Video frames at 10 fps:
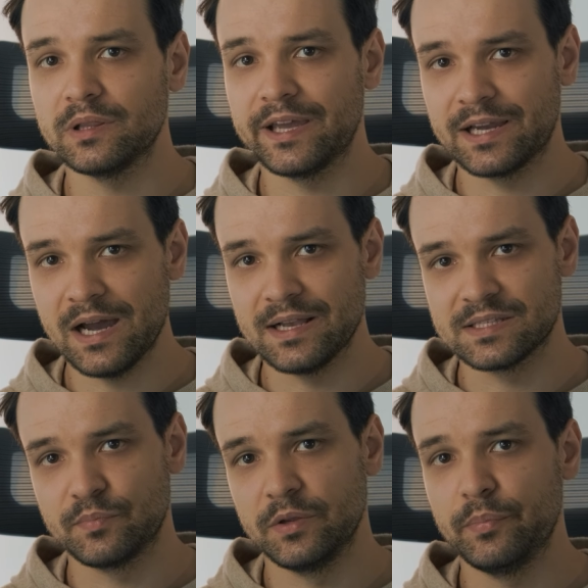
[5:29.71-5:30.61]
like us
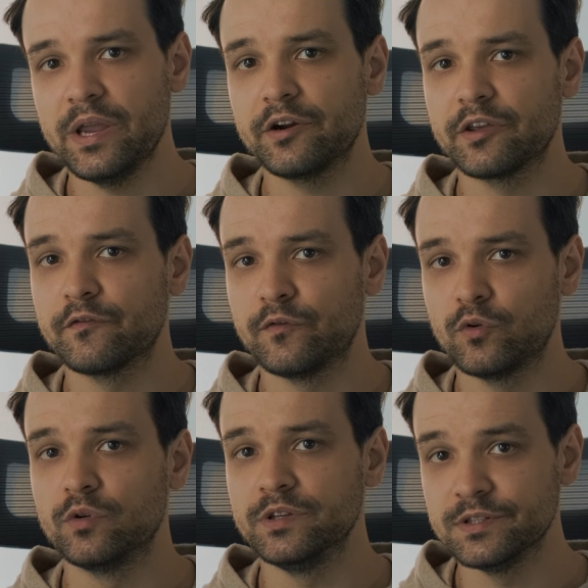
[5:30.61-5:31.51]
preparing
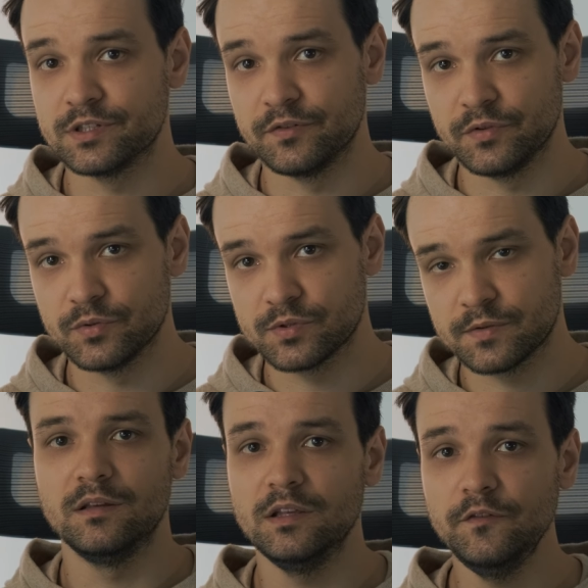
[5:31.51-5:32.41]
for interviews.
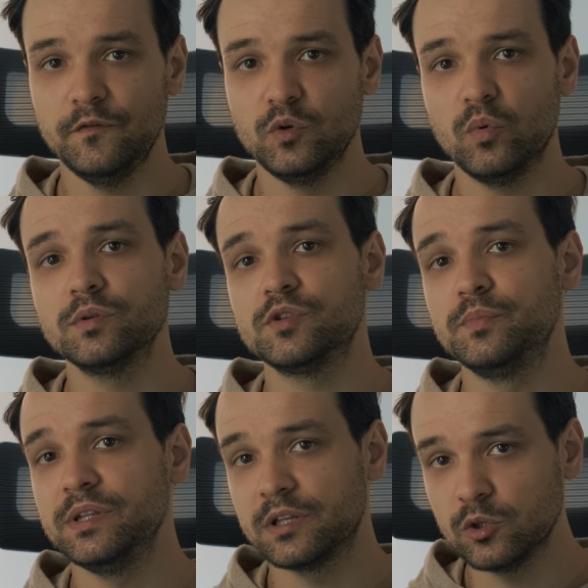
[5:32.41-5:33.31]
If you want to
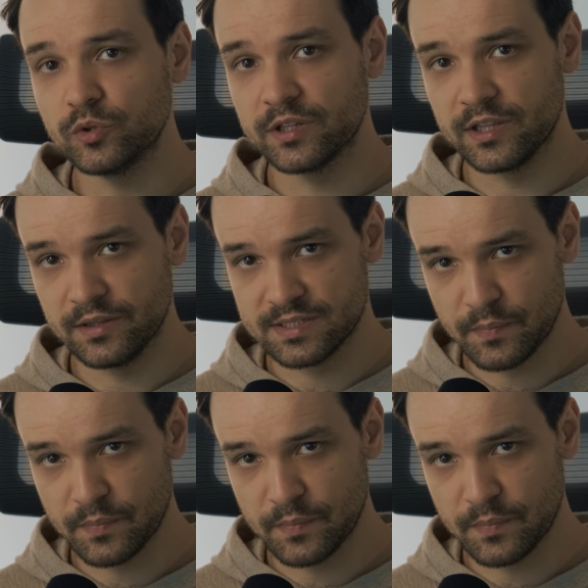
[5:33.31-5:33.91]
be included in this